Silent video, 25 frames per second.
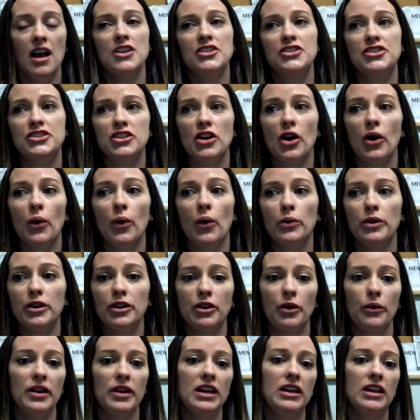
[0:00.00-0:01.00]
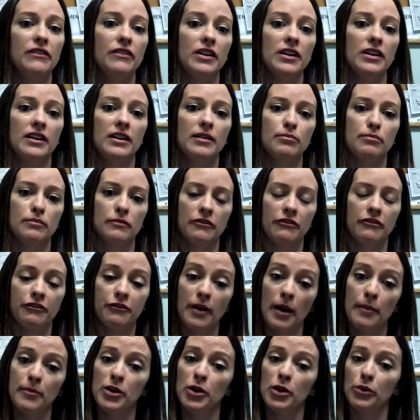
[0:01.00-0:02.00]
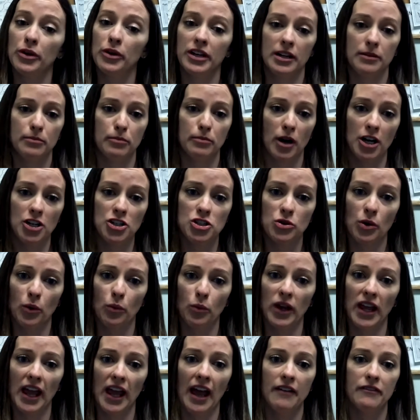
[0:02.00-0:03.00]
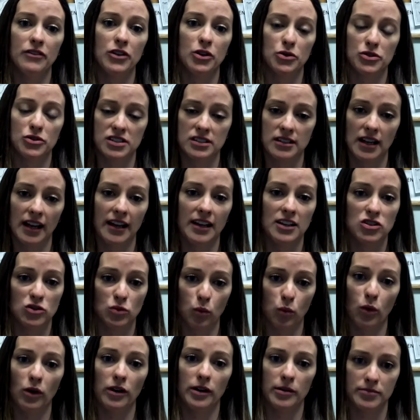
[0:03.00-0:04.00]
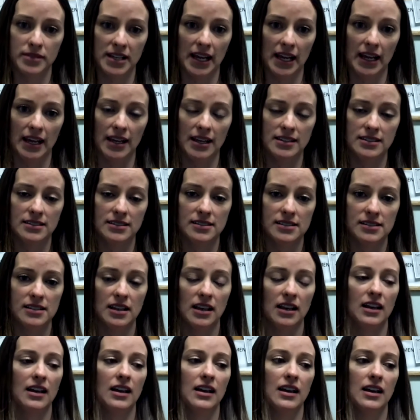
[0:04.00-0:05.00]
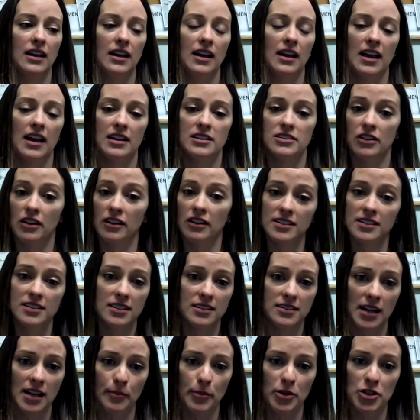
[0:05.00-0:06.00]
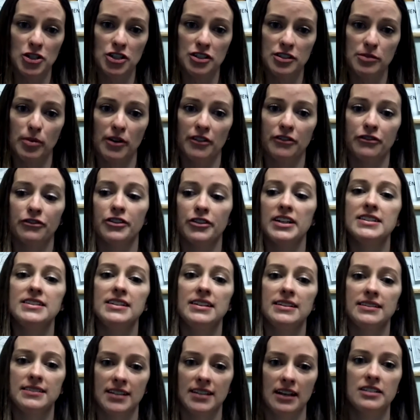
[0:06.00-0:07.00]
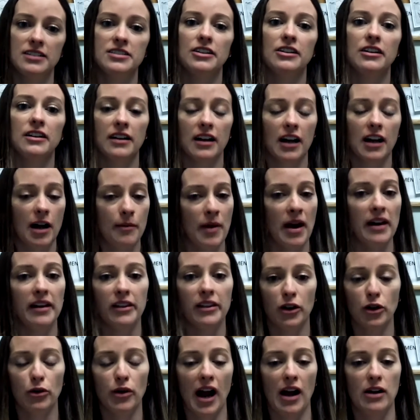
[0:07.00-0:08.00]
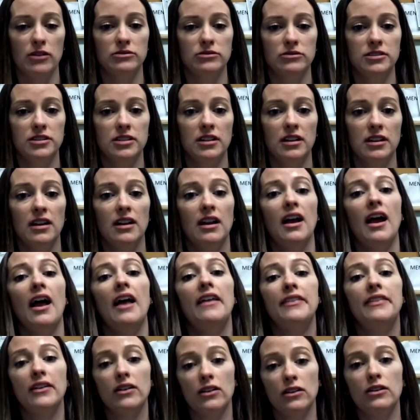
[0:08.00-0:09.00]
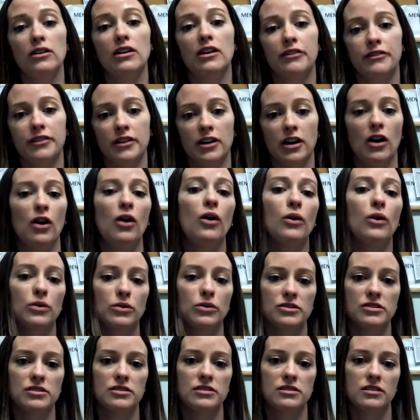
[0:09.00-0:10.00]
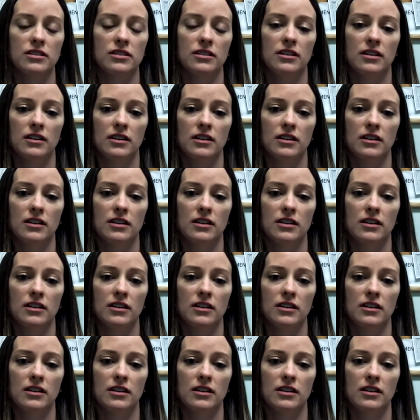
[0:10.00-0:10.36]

So, even in February and March when we have those nice warm days, as long as the temperature is above freezing, ticks are going to come out of the ground and they'll look for a host.